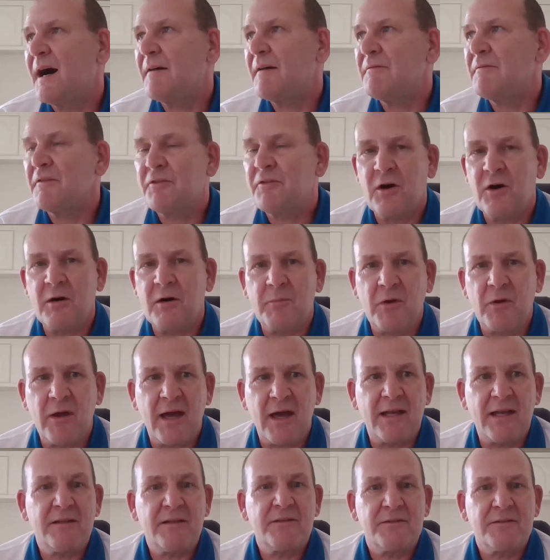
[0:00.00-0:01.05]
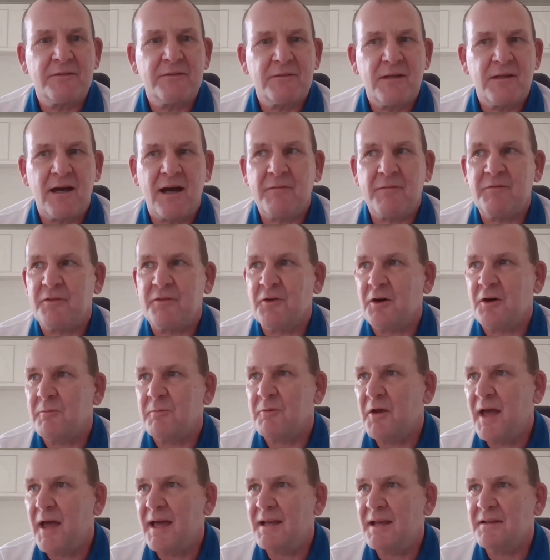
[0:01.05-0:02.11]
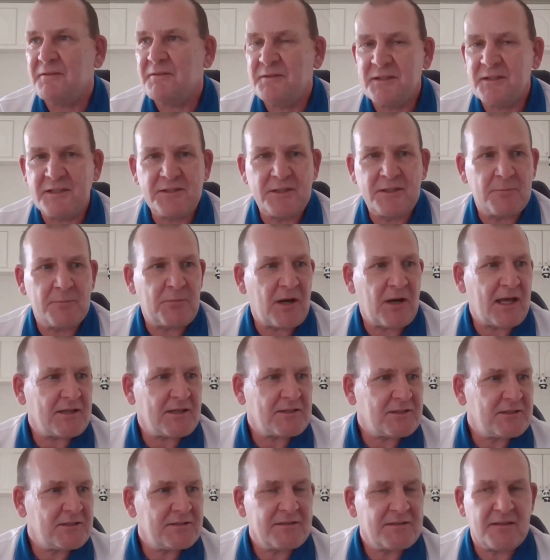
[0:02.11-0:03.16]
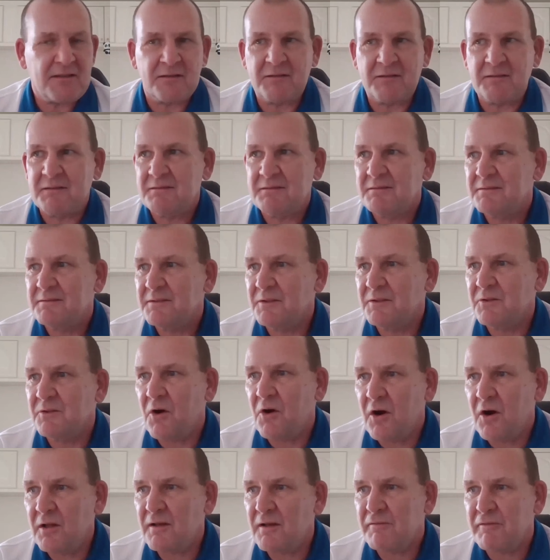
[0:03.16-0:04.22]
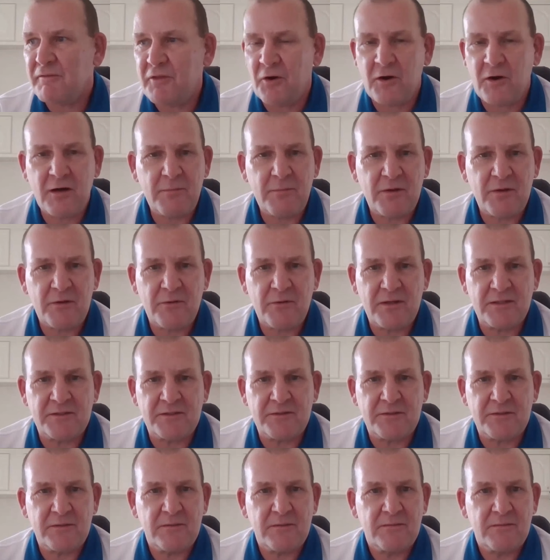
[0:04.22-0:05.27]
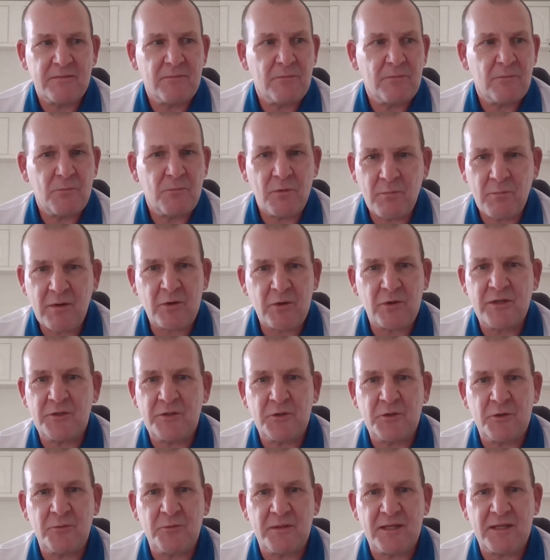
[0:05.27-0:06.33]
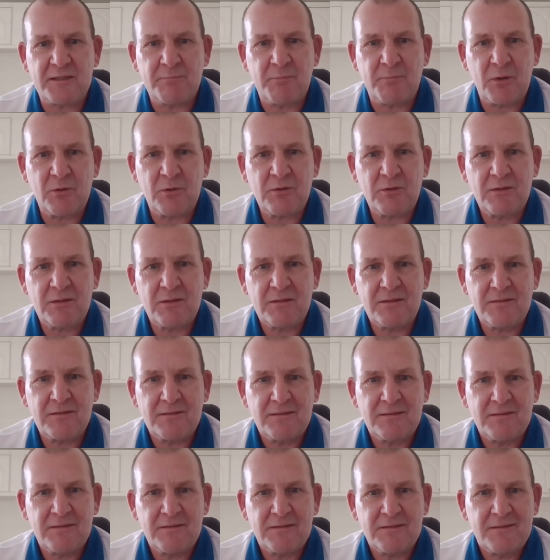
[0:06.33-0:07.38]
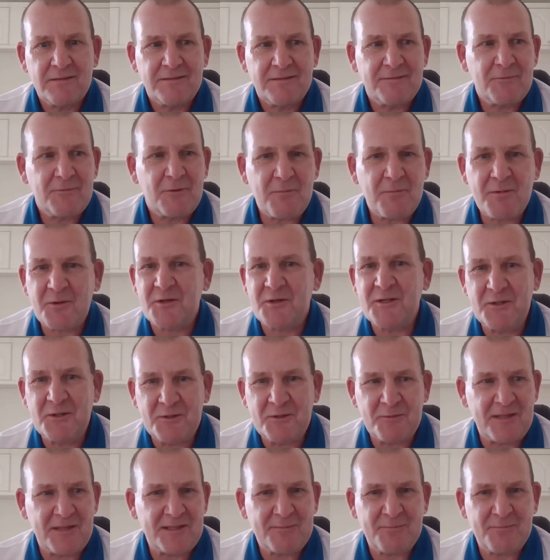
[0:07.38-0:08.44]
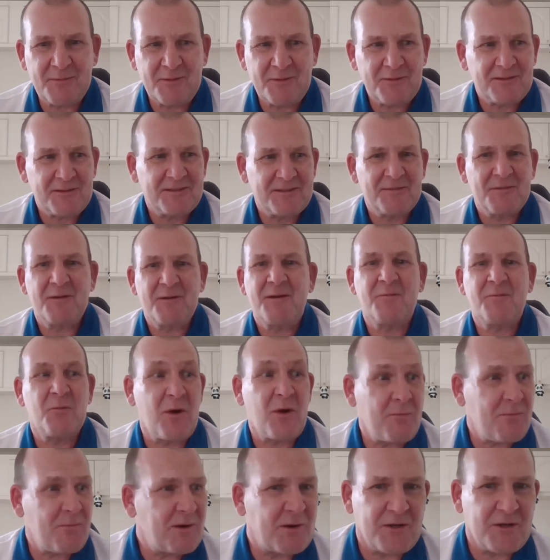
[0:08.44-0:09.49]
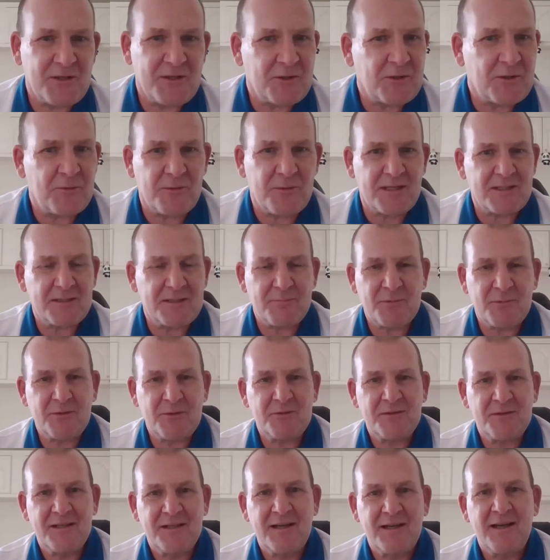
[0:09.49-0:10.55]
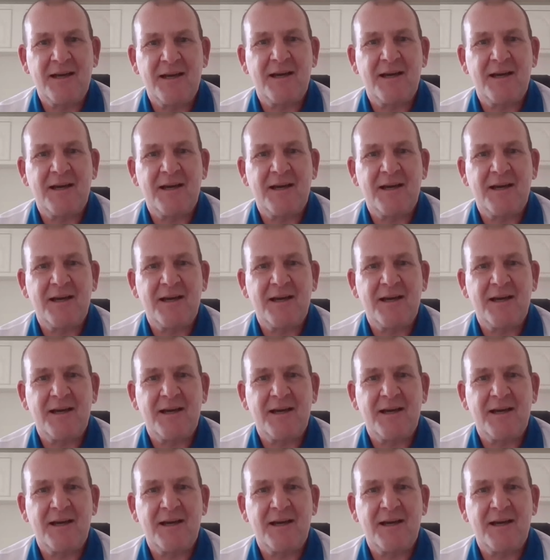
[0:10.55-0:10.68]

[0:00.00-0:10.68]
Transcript: I haven't thought about anything. I haven't thought about anything that's depressing, or, you know, all I've thought about is, what am I going to do with this ball? What am I going to do with this ball? And what am I going to do with this ball?